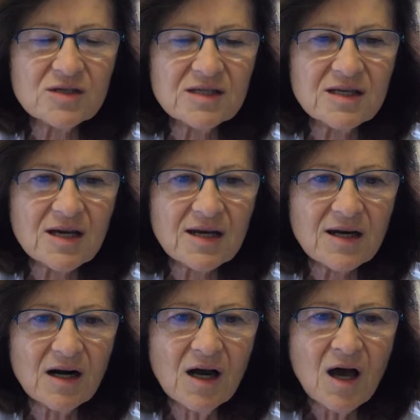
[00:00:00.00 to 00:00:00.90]
you see
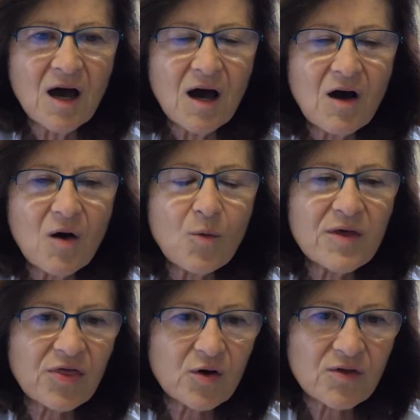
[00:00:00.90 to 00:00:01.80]
here
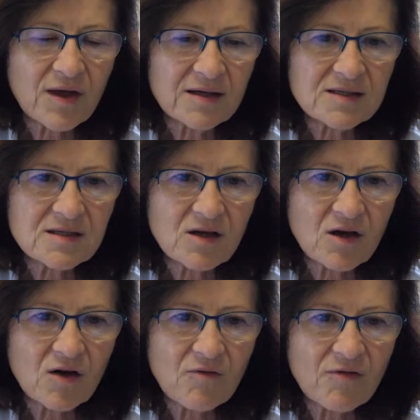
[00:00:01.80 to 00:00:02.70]
we thought that
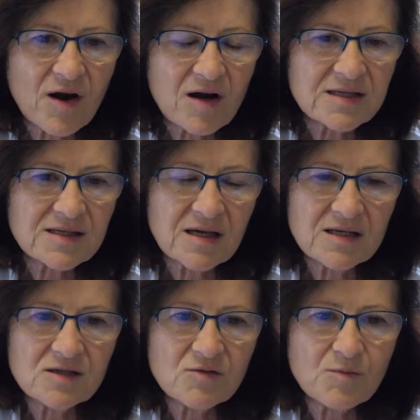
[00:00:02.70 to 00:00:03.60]
FAIR
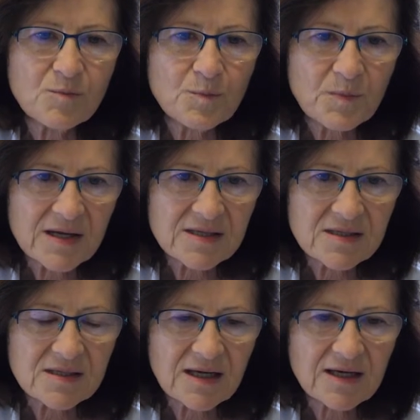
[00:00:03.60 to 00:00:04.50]
is the
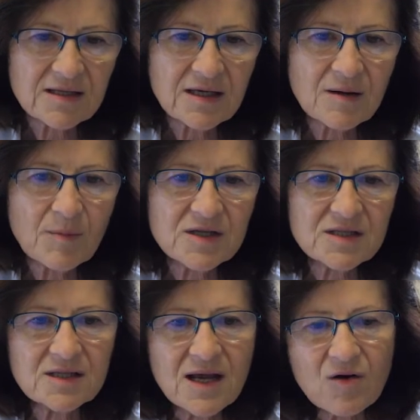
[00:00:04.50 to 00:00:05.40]
best technique,
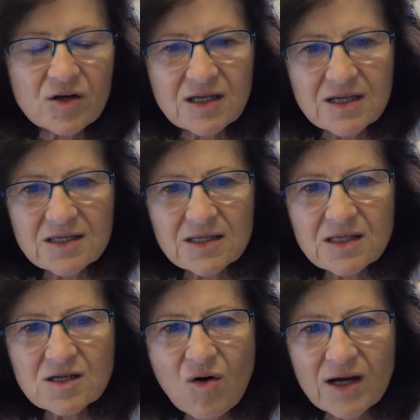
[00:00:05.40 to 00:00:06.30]
but nowadays
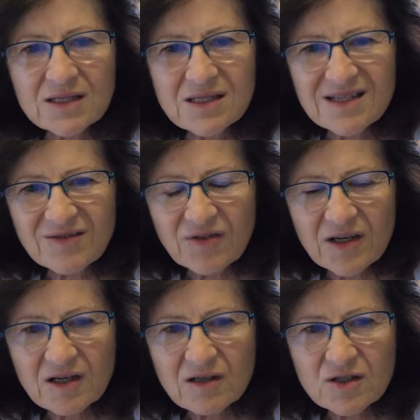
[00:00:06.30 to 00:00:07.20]
it's quite
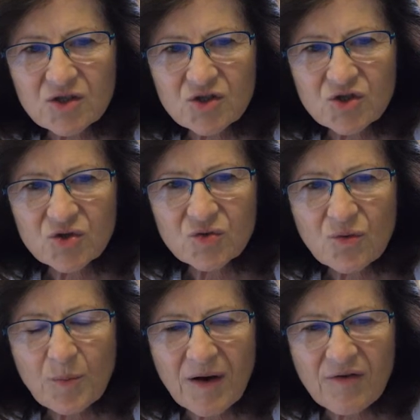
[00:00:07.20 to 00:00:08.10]
difficult
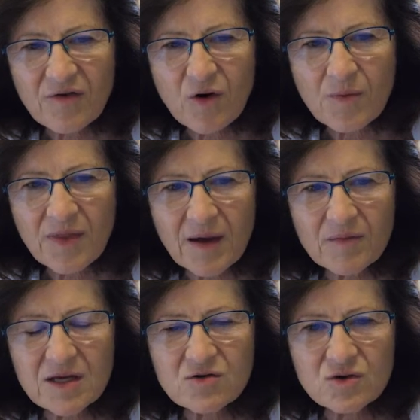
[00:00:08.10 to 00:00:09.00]
to perform
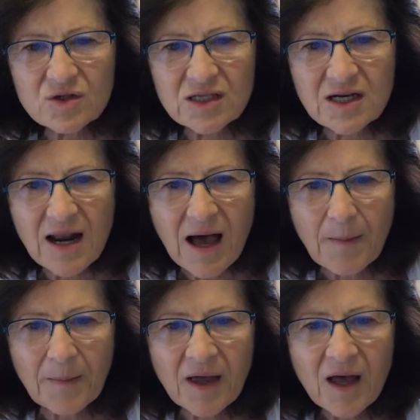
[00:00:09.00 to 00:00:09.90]
them in routine
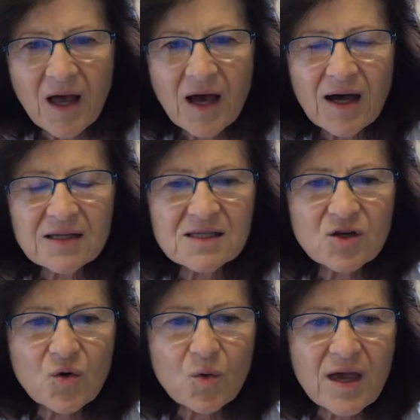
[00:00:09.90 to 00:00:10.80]
lab, and
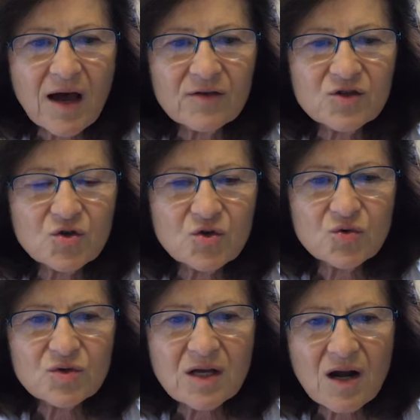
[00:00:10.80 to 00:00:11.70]
so we have to
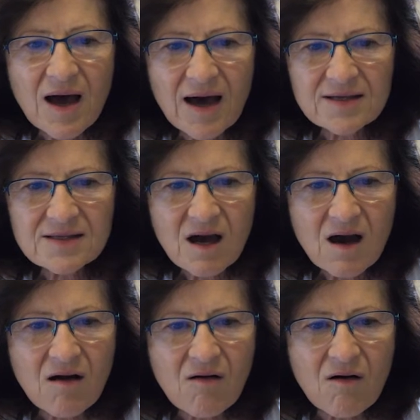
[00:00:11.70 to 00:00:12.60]
use
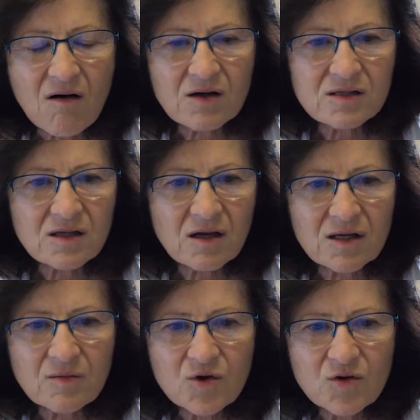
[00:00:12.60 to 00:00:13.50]
ELISA or other
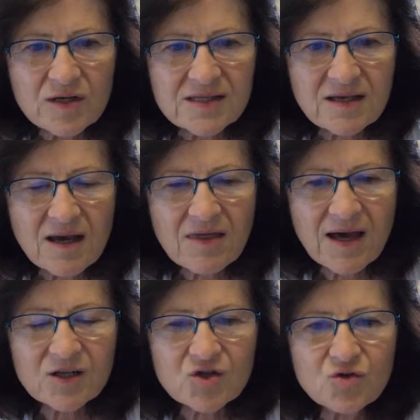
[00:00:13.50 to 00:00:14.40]
immunoassay
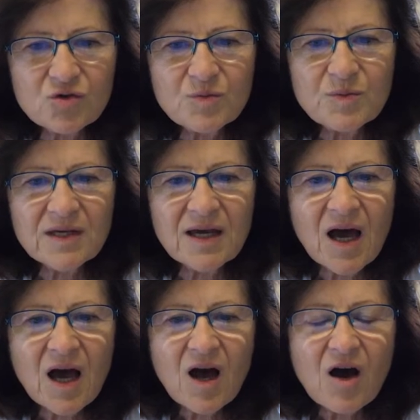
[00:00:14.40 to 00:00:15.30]
that could be
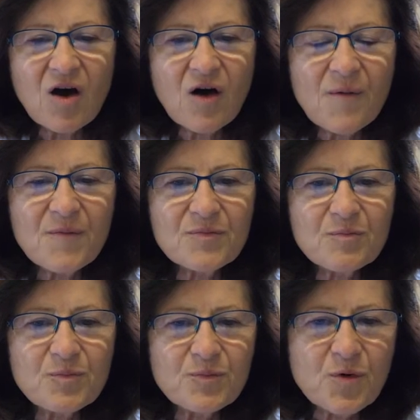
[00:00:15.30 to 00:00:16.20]

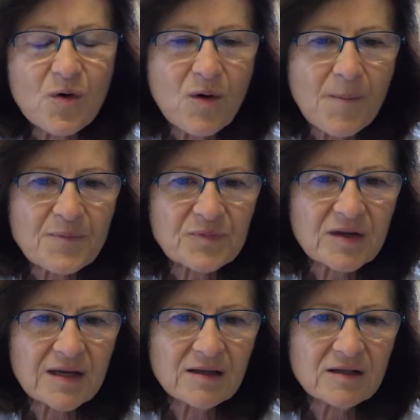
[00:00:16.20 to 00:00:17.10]

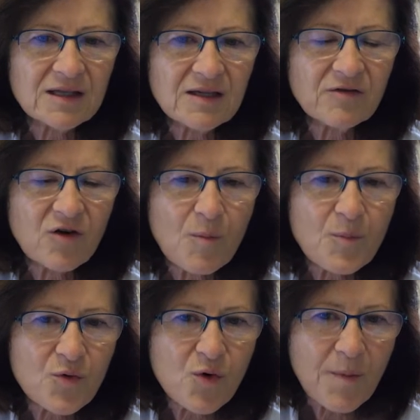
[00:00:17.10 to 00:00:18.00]
can give a
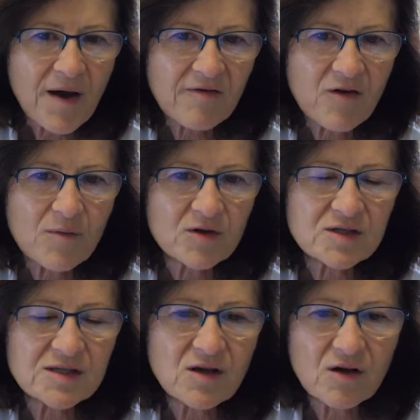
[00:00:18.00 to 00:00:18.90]
poor
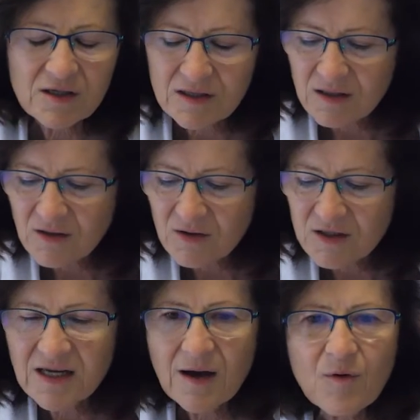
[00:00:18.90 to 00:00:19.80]
performance in
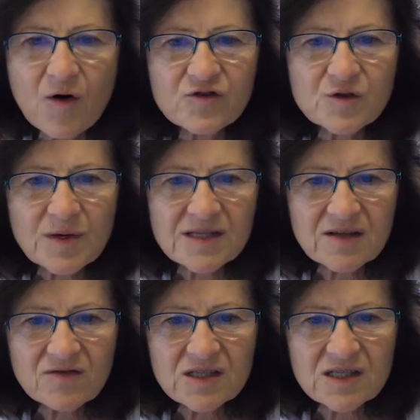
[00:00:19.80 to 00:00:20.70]
terms of
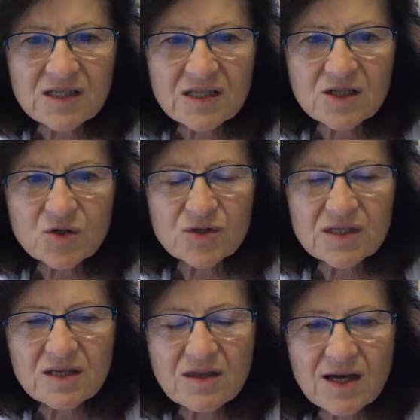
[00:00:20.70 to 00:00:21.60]
specificity. You
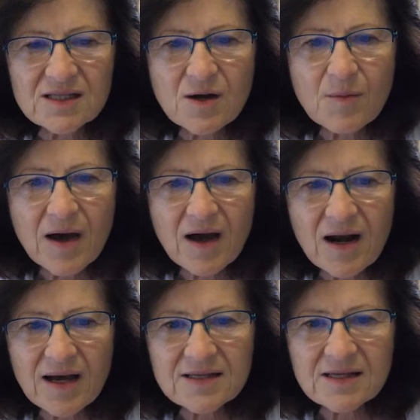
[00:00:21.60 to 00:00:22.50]
see that some
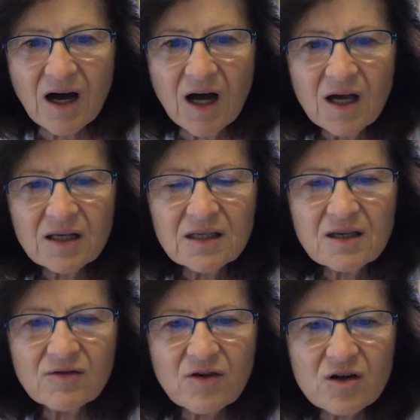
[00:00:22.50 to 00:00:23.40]
ELISA
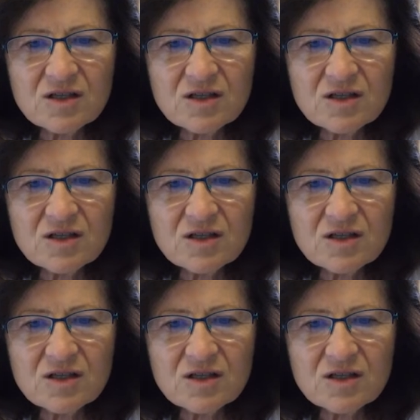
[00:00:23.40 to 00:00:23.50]
give